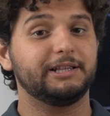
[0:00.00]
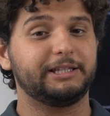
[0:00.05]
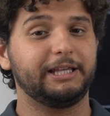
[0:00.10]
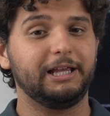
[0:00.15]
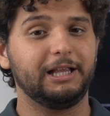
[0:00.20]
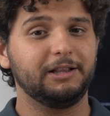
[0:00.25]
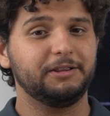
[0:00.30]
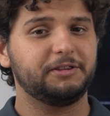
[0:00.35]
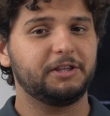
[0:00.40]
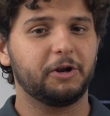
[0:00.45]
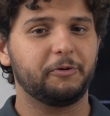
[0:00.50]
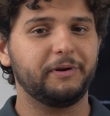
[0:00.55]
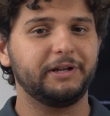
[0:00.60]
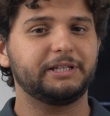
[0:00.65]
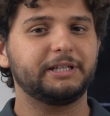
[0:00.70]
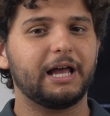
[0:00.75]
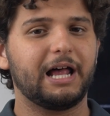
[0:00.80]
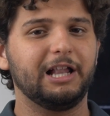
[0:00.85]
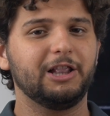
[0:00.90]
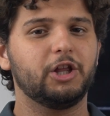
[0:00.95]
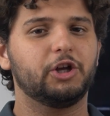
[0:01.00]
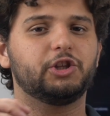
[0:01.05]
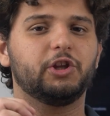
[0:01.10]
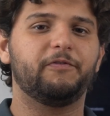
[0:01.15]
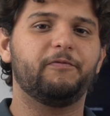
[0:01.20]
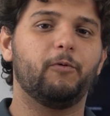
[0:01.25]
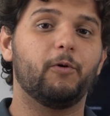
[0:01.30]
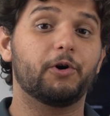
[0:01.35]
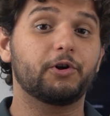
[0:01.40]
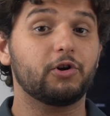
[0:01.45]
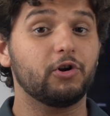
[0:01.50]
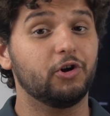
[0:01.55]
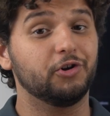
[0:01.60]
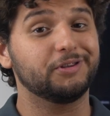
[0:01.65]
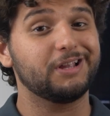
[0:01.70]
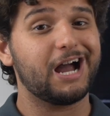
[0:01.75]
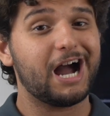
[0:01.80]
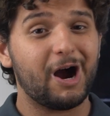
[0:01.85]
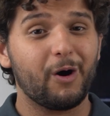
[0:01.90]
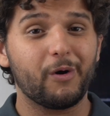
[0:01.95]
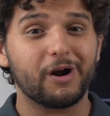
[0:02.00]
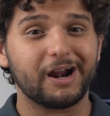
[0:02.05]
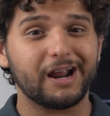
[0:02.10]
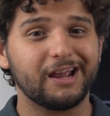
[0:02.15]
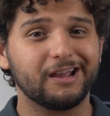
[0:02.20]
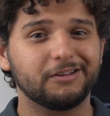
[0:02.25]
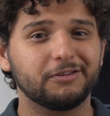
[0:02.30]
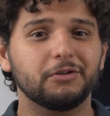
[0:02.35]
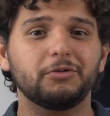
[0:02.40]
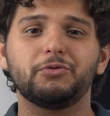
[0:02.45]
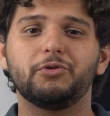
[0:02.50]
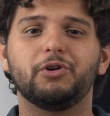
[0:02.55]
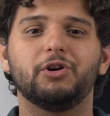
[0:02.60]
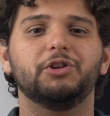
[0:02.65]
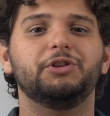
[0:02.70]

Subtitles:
Still, there is a lot of work on our end to